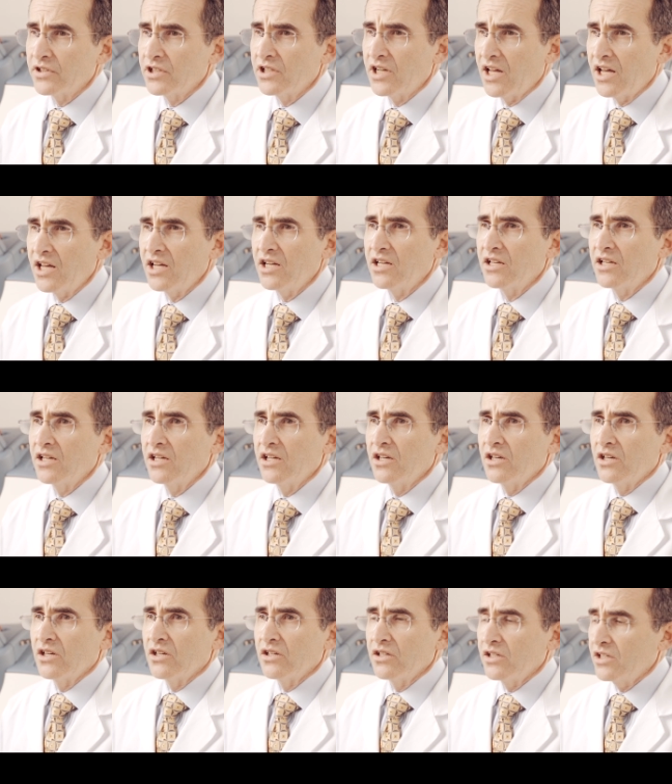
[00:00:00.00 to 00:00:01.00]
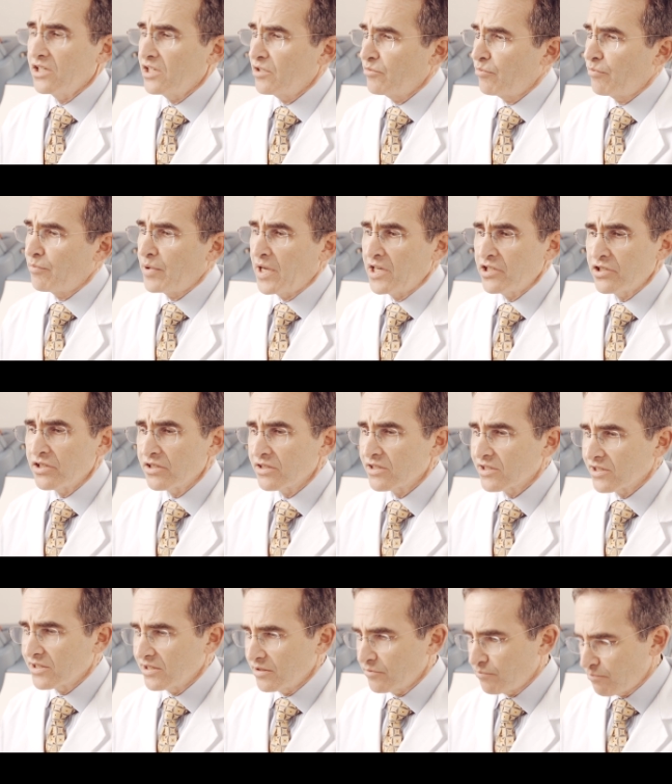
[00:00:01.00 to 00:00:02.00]
Today, uh,
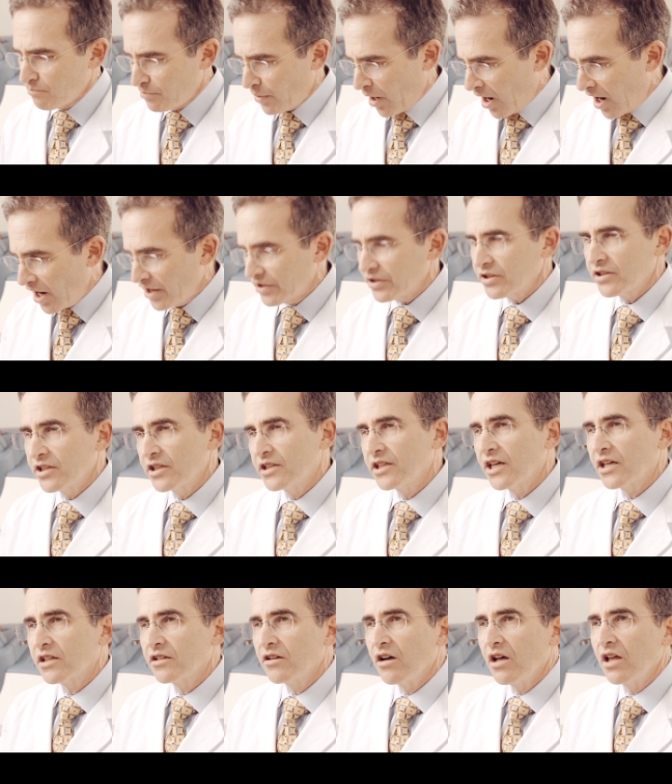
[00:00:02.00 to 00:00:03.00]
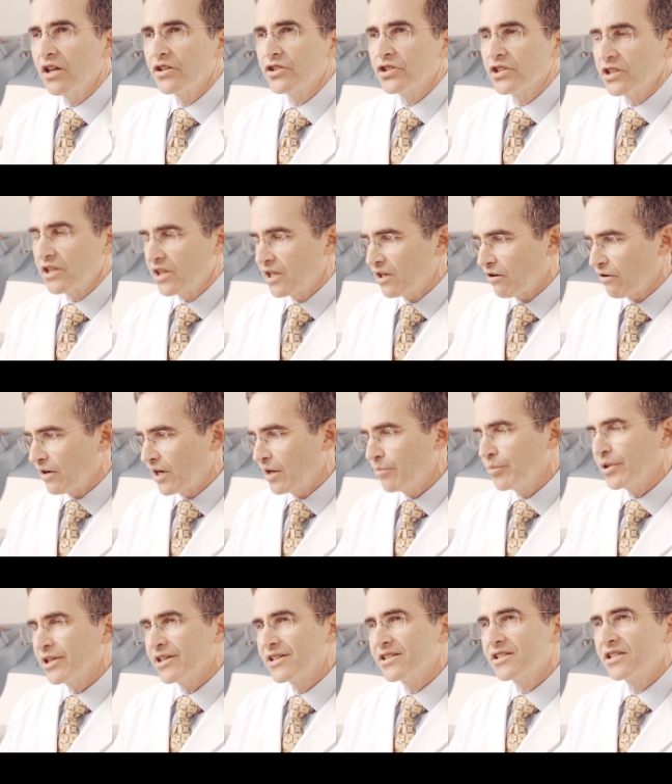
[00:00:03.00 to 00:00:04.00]
patients could bond to the technology. They are
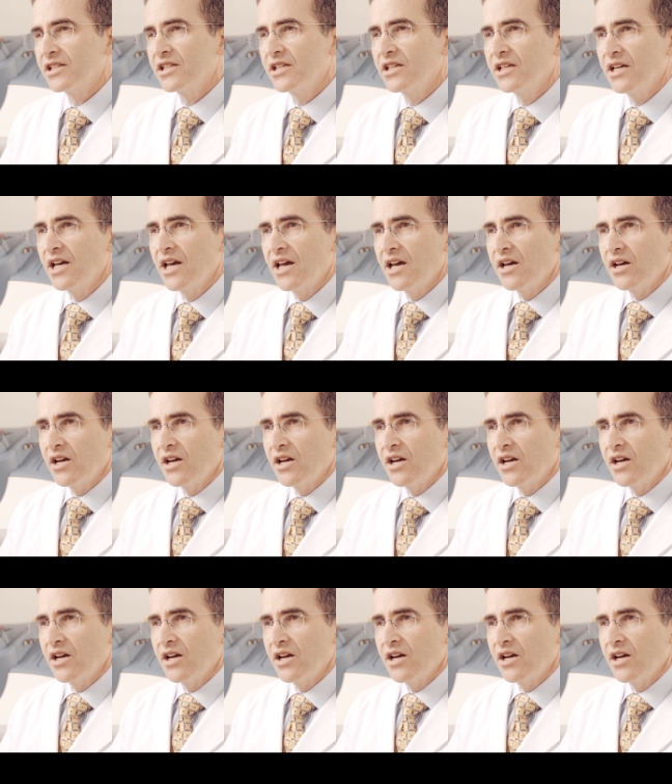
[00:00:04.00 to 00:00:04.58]
able to see